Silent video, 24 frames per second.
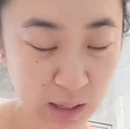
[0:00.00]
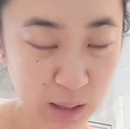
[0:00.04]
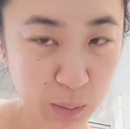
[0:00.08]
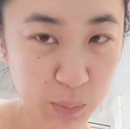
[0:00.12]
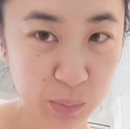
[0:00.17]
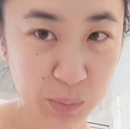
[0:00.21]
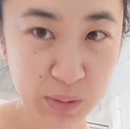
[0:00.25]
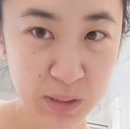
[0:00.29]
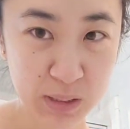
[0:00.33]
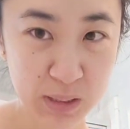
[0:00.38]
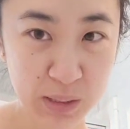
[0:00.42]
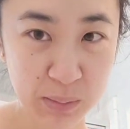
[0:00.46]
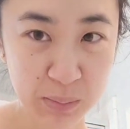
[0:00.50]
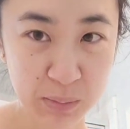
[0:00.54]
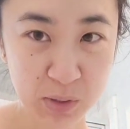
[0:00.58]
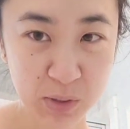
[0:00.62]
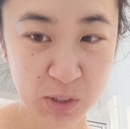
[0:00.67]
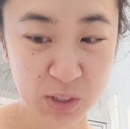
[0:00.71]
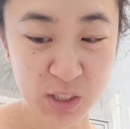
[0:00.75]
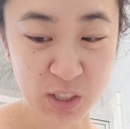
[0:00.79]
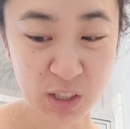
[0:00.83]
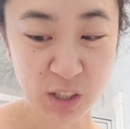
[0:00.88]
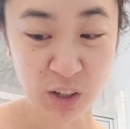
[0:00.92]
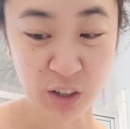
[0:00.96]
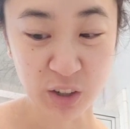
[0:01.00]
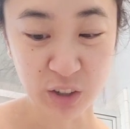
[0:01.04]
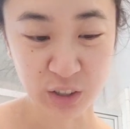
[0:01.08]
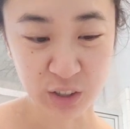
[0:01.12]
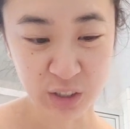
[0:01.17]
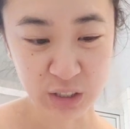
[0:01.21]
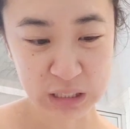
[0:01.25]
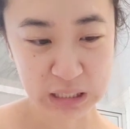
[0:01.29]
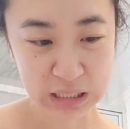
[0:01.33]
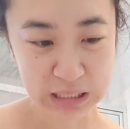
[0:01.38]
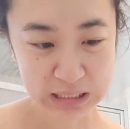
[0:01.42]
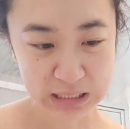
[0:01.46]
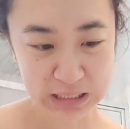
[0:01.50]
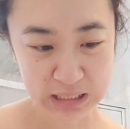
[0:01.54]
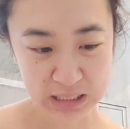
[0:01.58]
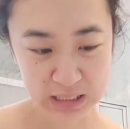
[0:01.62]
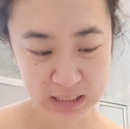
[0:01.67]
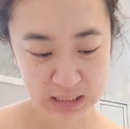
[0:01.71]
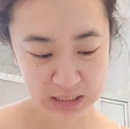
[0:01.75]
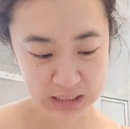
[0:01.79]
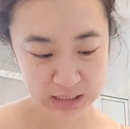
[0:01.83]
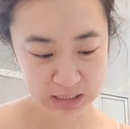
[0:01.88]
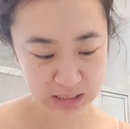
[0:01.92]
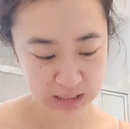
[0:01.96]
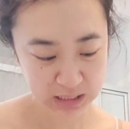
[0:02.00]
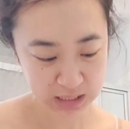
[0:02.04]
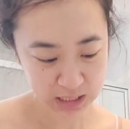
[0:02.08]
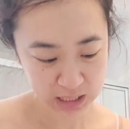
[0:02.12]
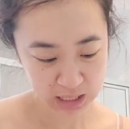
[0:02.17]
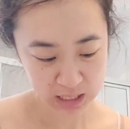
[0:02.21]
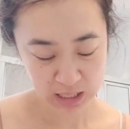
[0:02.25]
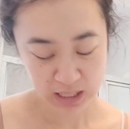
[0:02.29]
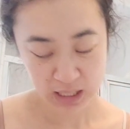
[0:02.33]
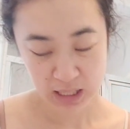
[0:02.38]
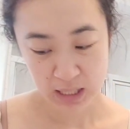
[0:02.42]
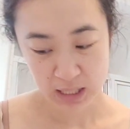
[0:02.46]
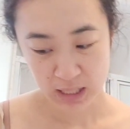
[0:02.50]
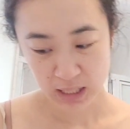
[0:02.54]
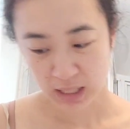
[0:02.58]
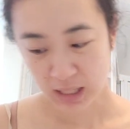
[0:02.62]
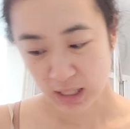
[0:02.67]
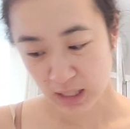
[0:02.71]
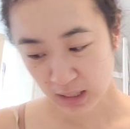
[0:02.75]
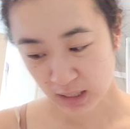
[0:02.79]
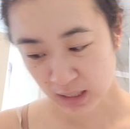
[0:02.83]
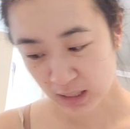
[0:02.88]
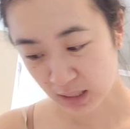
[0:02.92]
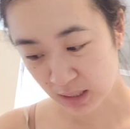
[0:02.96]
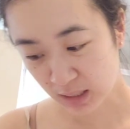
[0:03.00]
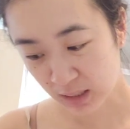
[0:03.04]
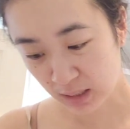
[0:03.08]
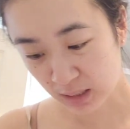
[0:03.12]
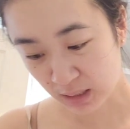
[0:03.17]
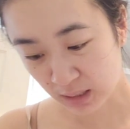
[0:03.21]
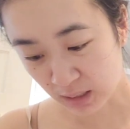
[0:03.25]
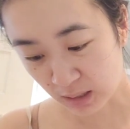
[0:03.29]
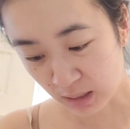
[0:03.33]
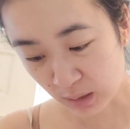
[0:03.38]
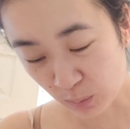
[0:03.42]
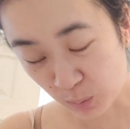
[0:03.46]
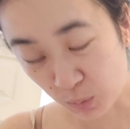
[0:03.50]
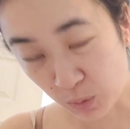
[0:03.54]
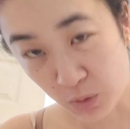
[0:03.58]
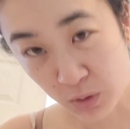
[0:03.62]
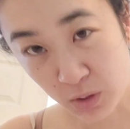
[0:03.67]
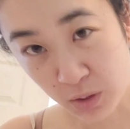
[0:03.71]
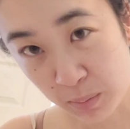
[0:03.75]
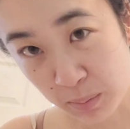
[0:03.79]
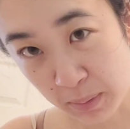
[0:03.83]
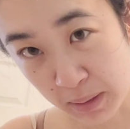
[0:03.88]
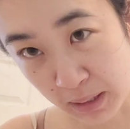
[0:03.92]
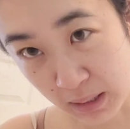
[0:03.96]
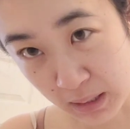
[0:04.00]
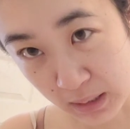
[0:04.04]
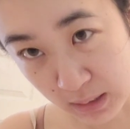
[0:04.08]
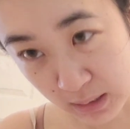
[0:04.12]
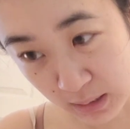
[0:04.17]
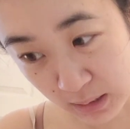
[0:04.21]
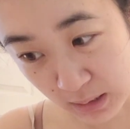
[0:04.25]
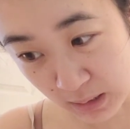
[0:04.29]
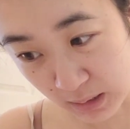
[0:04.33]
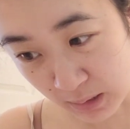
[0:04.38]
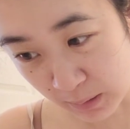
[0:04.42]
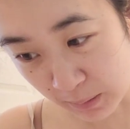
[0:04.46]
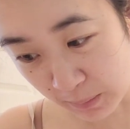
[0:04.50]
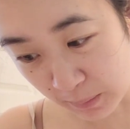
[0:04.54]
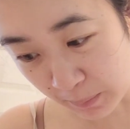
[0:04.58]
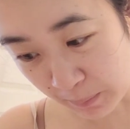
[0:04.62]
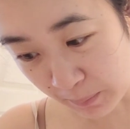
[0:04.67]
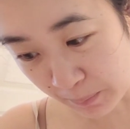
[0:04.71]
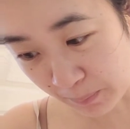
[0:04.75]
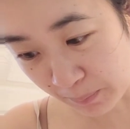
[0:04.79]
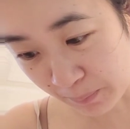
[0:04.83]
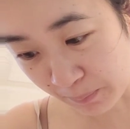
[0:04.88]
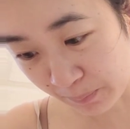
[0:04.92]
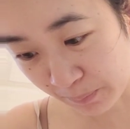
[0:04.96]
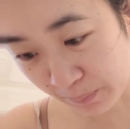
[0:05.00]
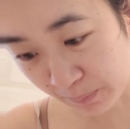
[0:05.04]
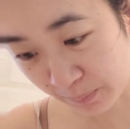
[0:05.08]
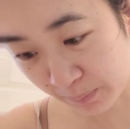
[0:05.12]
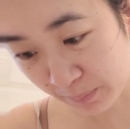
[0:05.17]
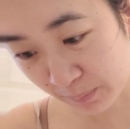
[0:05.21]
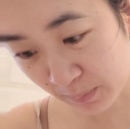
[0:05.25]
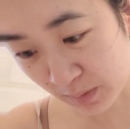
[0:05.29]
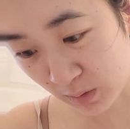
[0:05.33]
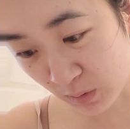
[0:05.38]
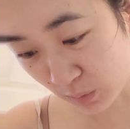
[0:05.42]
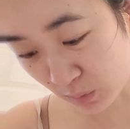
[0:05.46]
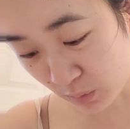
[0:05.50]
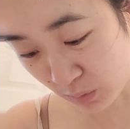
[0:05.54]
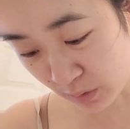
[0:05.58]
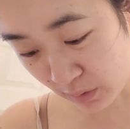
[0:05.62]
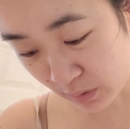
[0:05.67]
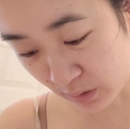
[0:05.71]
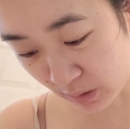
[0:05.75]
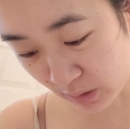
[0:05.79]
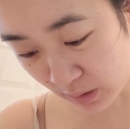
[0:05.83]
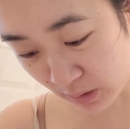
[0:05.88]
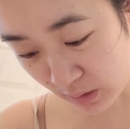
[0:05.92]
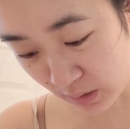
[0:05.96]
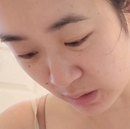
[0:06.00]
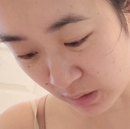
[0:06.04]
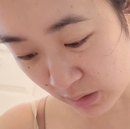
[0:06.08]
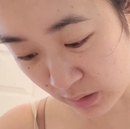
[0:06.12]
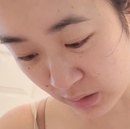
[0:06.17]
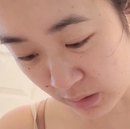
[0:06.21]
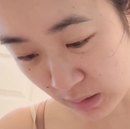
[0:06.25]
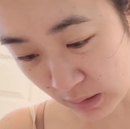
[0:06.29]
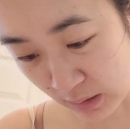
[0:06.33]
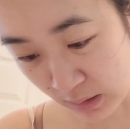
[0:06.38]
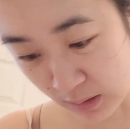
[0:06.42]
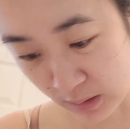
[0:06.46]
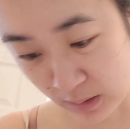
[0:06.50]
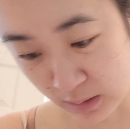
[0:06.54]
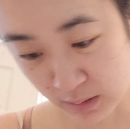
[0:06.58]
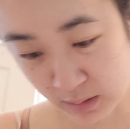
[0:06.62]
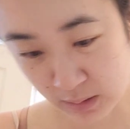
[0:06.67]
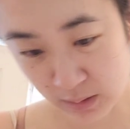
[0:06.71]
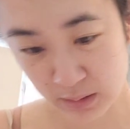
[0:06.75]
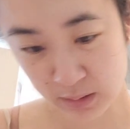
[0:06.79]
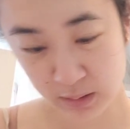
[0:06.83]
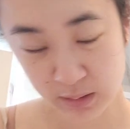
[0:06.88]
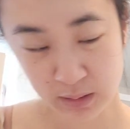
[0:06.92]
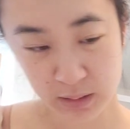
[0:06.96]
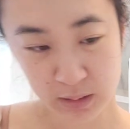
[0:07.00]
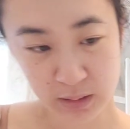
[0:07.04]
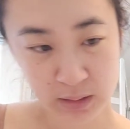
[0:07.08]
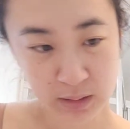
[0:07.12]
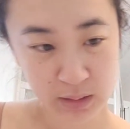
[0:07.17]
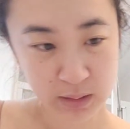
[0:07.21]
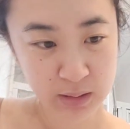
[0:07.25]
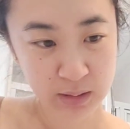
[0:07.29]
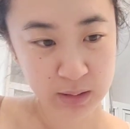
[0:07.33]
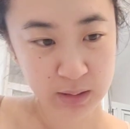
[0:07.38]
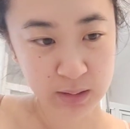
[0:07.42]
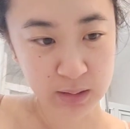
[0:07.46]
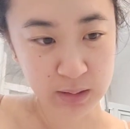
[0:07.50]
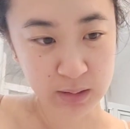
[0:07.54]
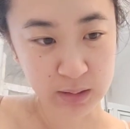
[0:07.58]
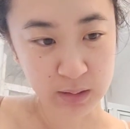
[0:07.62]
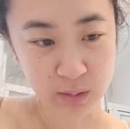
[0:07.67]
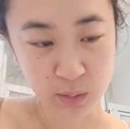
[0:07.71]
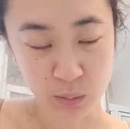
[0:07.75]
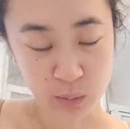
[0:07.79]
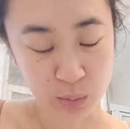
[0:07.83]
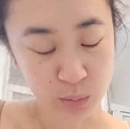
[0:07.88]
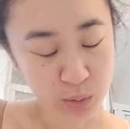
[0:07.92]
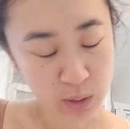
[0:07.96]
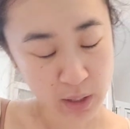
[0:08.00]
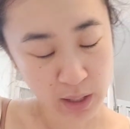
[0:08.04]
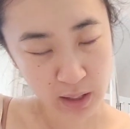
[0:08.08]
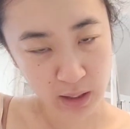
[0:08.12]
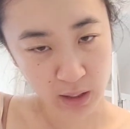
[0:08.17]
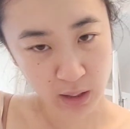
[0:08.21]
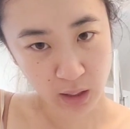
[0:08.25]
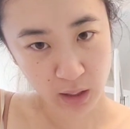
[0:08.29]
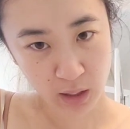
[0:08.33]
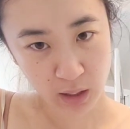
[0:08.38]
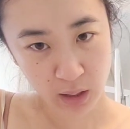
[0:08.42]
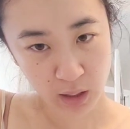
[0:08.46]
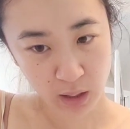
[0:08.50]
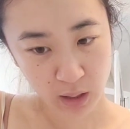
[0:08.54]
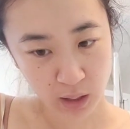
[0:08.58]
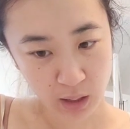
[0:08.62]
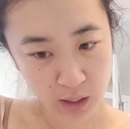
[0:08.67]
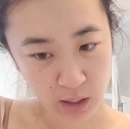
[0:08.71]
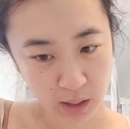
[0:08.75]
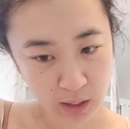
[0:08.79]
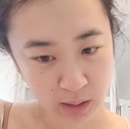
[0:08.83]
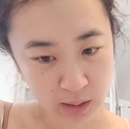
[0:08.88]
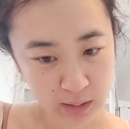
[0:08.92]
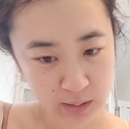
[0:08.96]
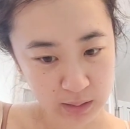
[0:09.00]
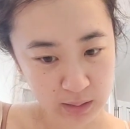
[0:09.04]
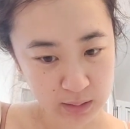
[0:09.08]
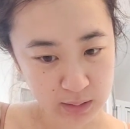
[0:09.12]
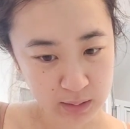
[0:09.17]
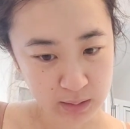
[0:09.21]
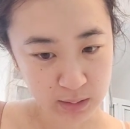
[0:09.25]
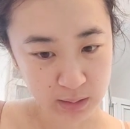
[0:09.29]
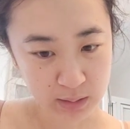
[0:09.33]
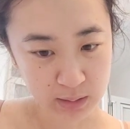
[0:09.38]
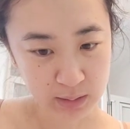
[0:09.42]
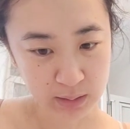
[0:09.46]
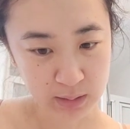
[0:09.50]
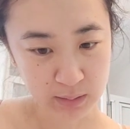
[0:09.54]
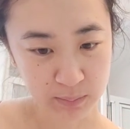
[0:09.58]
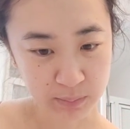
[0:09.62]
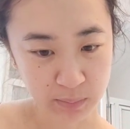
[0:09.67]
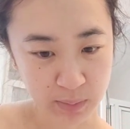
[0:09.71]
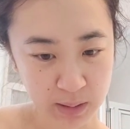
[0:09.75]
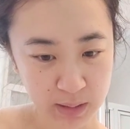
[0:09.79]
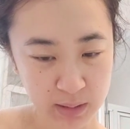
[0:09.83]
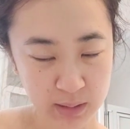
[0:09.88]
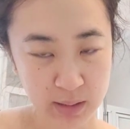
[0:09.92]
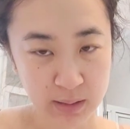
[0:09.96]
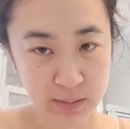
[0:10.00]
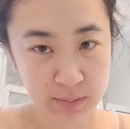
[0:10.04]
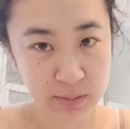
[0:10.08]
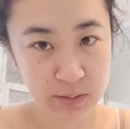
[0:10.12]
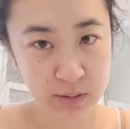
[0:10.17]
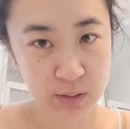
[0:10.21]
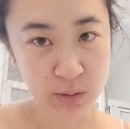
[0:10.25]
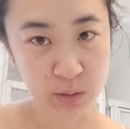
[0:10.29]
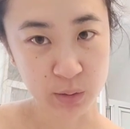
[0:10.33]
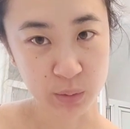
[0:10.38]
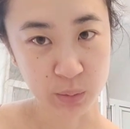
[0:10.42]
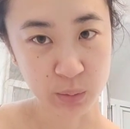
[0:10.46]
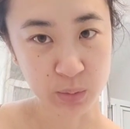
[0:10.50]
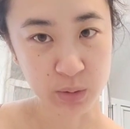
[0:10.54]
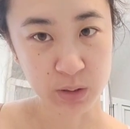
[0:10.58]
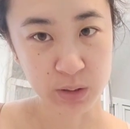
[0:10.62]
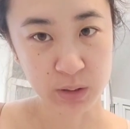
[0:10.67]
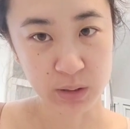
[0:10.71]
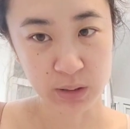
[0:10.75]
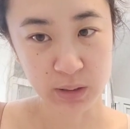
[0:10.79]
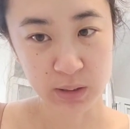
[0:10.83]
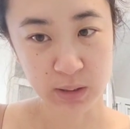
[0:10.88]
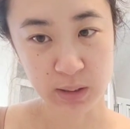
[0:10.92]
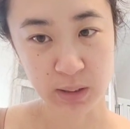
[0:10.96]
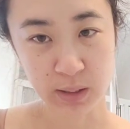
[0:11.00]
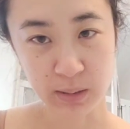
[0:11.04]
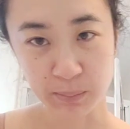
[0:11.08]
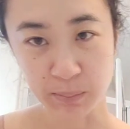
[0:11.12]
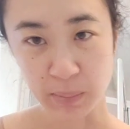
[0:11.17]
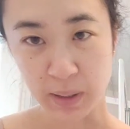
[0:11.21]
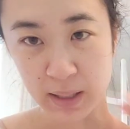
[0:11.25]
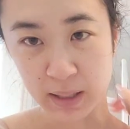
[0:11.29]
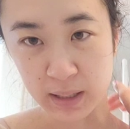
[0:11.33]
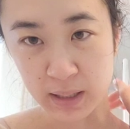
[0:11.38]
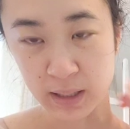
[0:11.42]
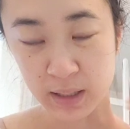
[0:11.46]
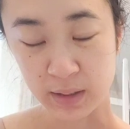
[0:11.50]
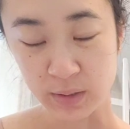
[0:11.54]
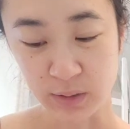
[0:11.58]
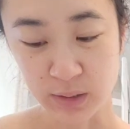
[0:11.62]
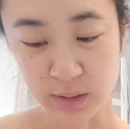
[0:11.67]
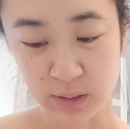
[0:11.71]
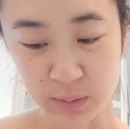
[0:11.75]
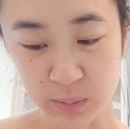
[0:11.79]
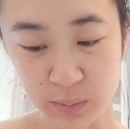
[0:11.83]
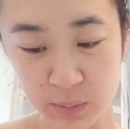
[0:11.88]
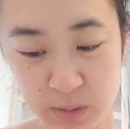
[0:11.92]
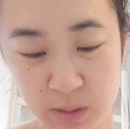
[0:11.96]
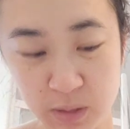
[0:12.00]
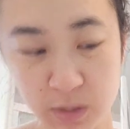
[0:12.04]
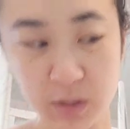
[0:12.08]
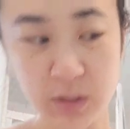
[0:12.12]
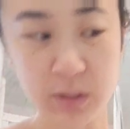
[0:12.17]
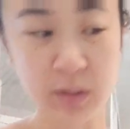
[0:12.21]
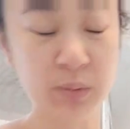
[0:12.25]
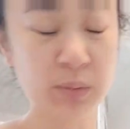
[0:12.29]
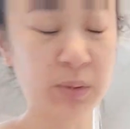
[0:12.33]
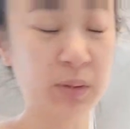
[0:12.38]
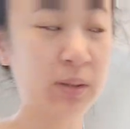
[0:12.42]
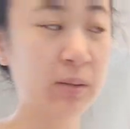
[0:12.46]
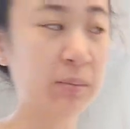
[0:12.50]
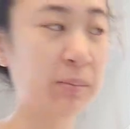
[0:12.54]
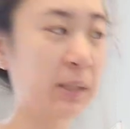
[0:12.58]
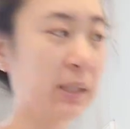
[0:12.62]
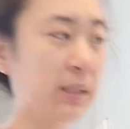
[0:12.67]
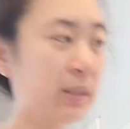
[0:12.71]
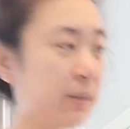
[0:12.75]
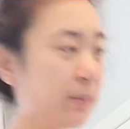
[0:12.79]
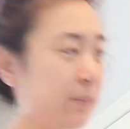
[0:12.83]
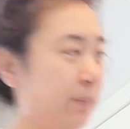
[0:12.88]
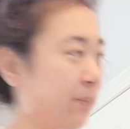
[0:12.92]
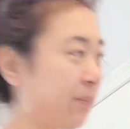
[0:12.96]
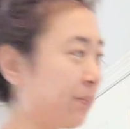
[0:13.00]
I wasn't able to turn it. And then I woke up at um so Sunday it hurt like the whole day and like my left shoulder area was hurting really bad.